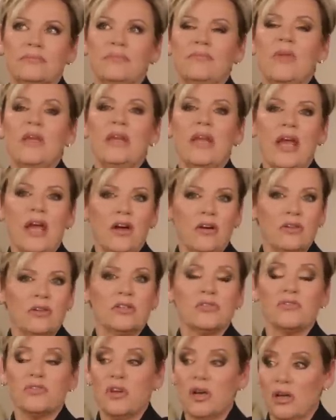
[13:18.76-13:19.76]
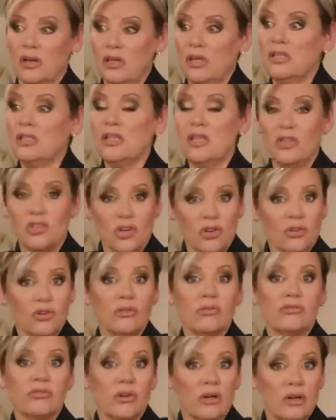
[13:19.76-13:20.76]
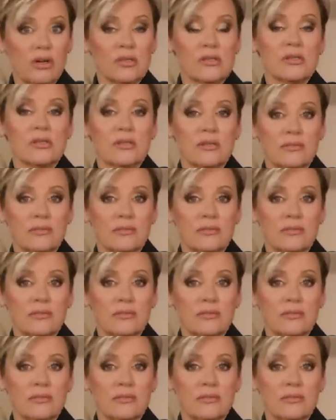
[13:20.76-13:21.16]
The inheritance of God, it's eternal for us.